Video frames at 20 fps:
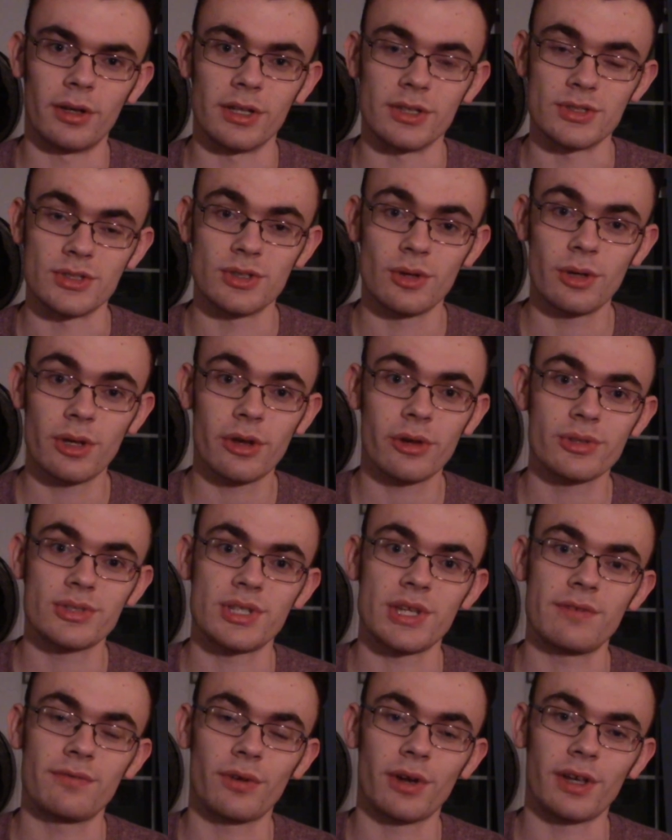It's New Year's
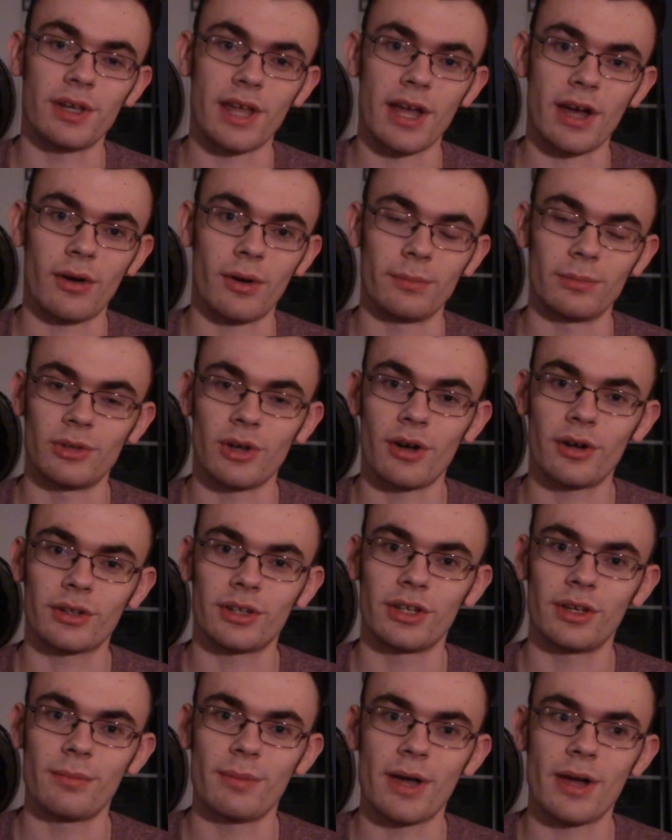Eve right now. I'm
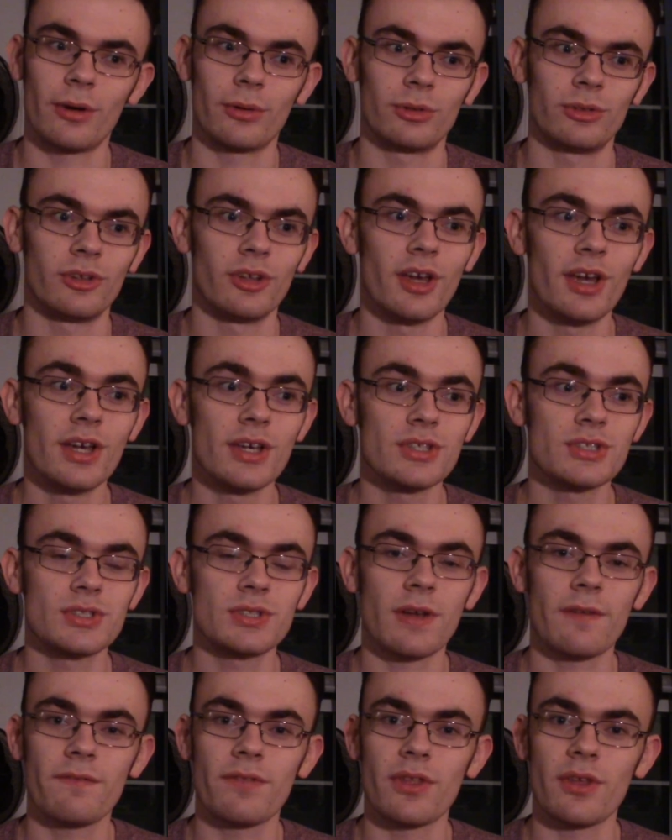talking about
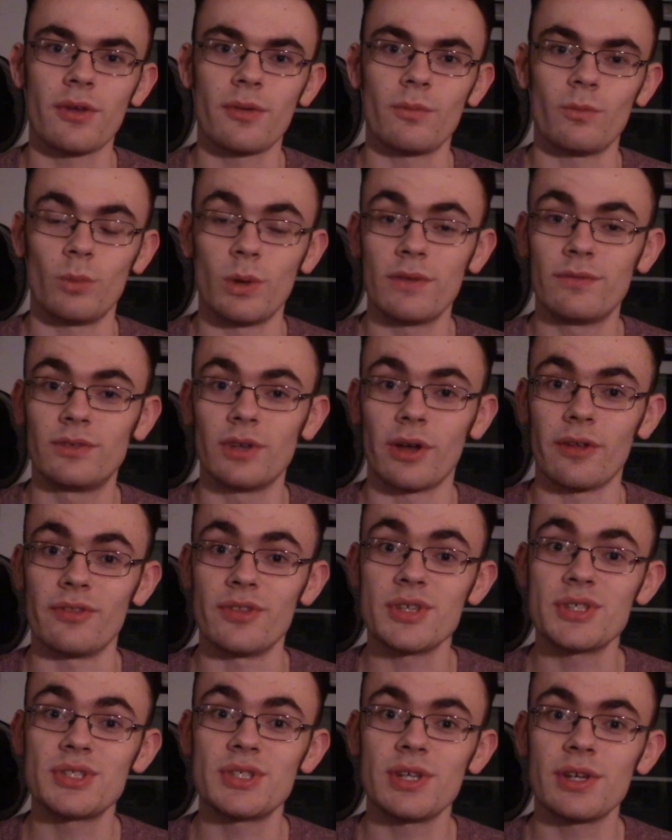stuff that we've done
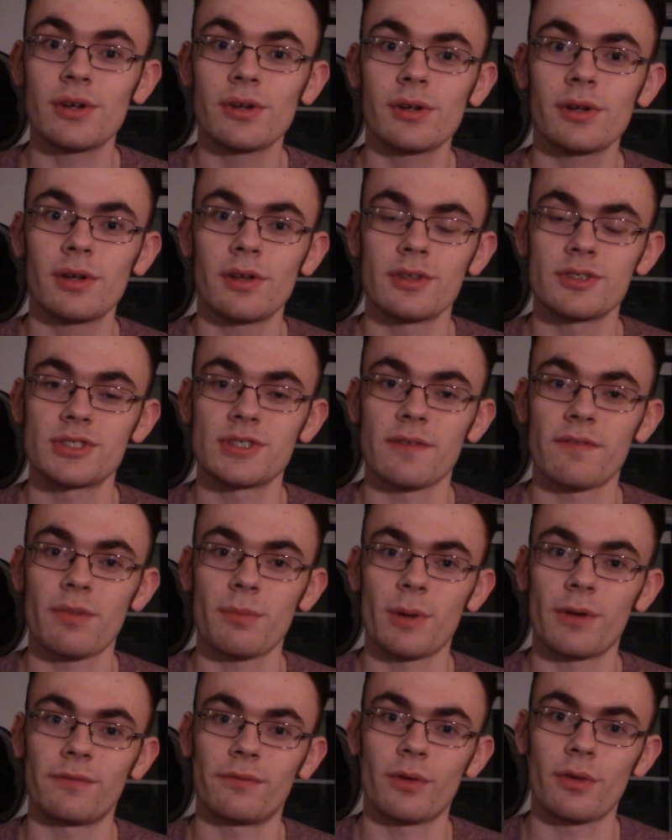this year, stuff that
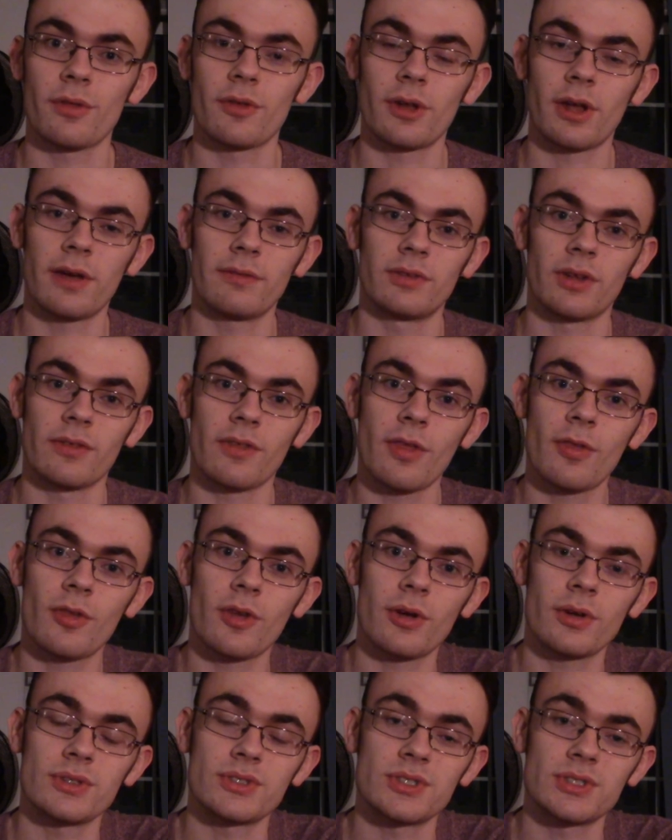my friends and I have done this
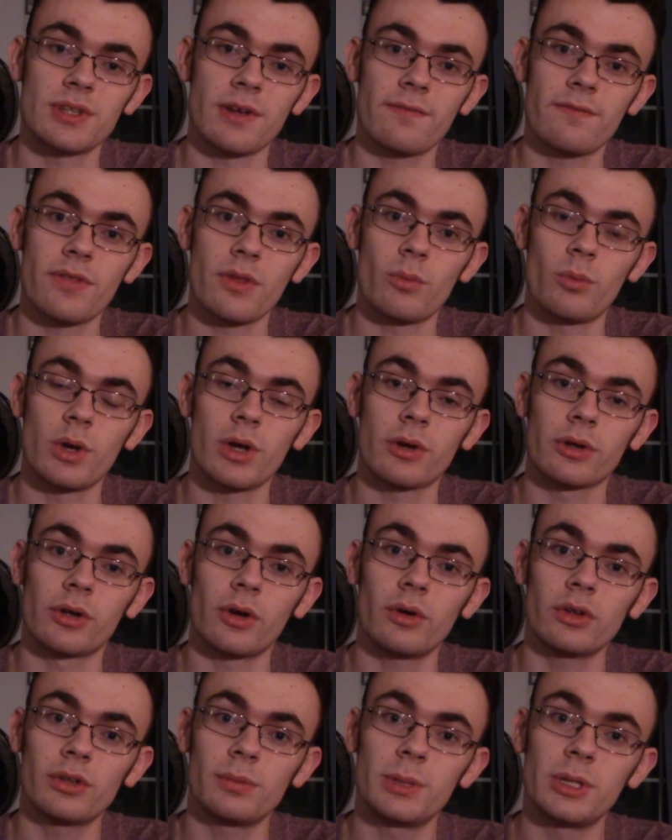year, and stuff that we are
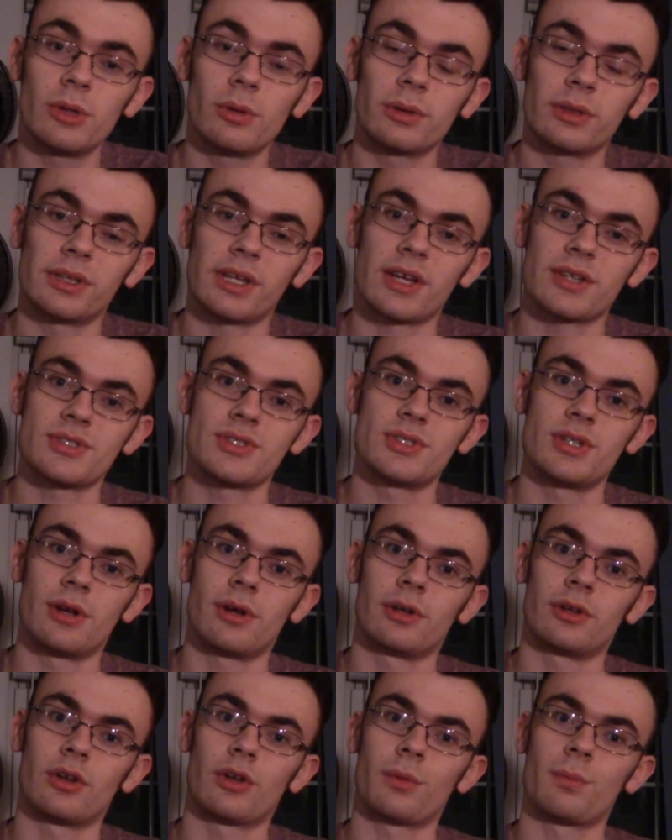going to be doing next year
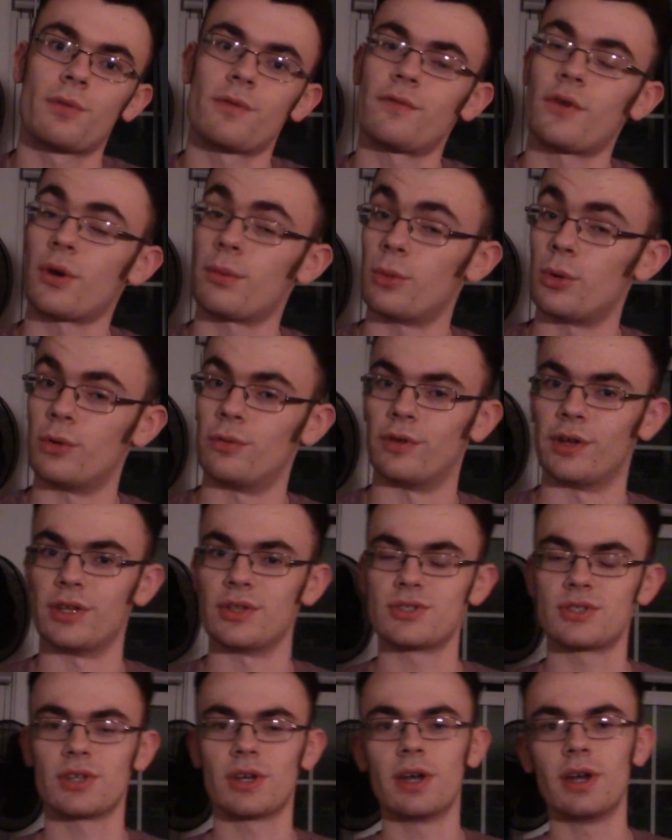in terms of our movies.